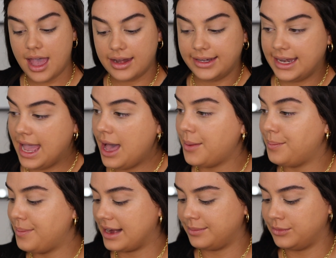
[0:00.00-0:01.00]
And now,
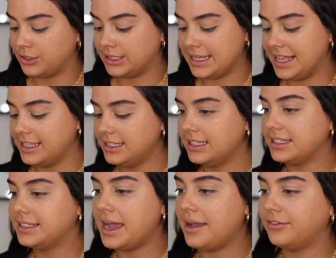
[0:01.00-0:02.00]
mademoiselles,
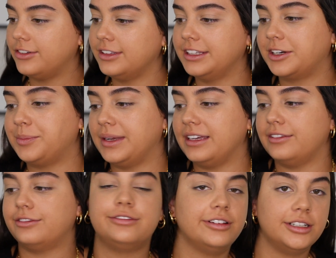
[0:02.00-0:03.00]
it's time for a little bit
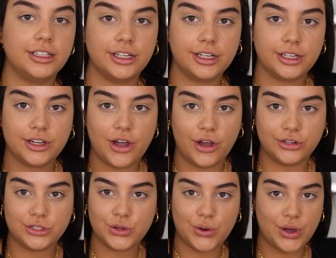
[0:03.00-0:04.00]
of
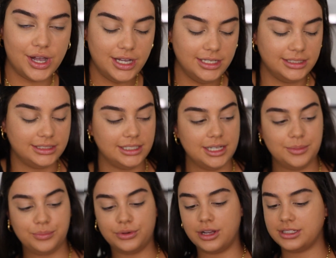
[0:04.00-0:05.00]
contour,
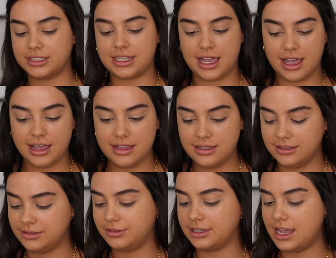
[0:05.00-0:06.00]
bronzer,
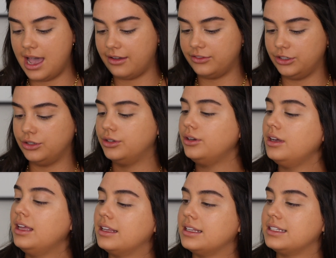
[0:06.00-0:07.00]
what have you.
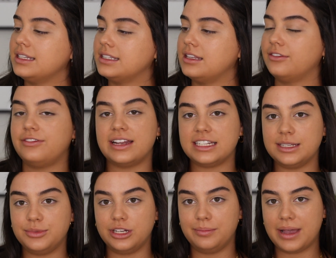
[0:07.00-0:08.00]
This is the Fenty
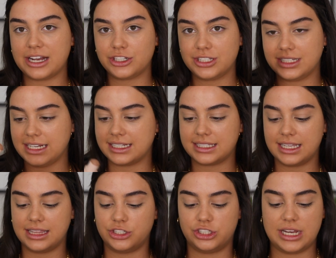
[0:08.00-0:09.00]
Beauty Match Stix
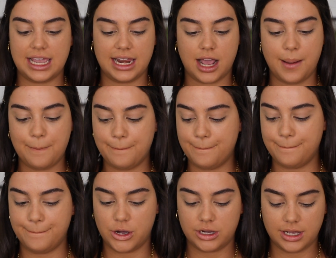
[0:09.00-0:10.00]
in the shade
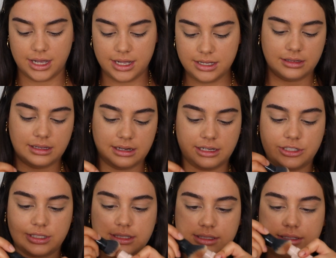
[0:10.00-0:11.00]
Mocha. And I
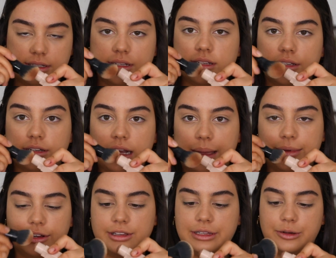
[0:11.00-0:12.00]
just grab it
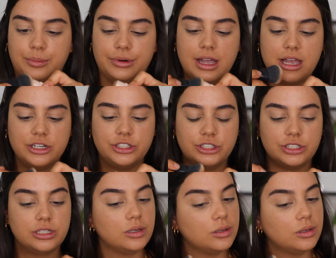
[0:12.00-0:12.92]
on a little brush.